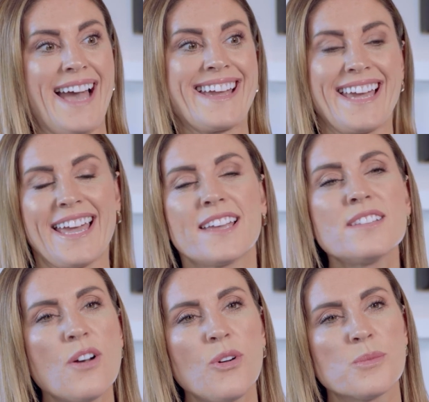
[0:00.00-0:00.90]

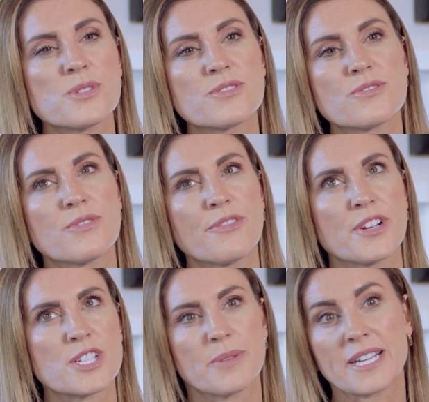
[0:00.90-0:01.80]
again, almost
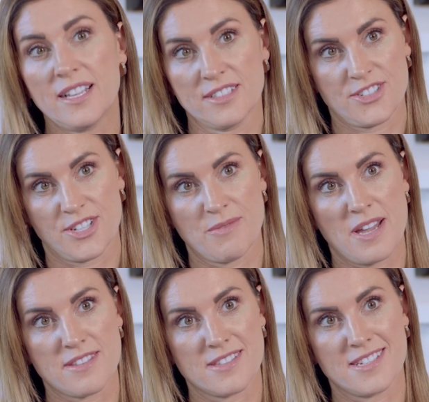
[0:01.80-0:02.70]
referred to a culture
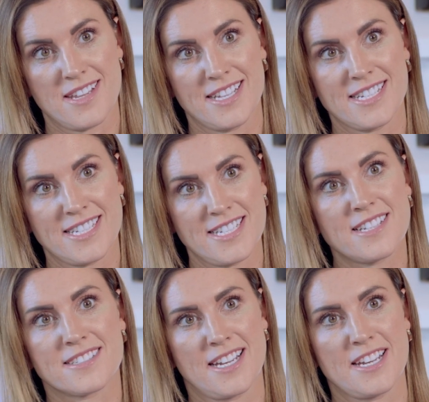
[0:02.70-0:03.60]
rather than any
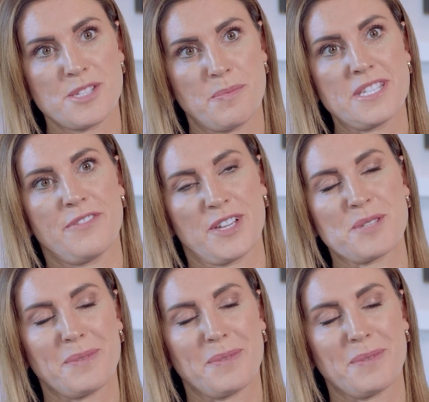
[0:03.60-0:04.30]
details and any specifics,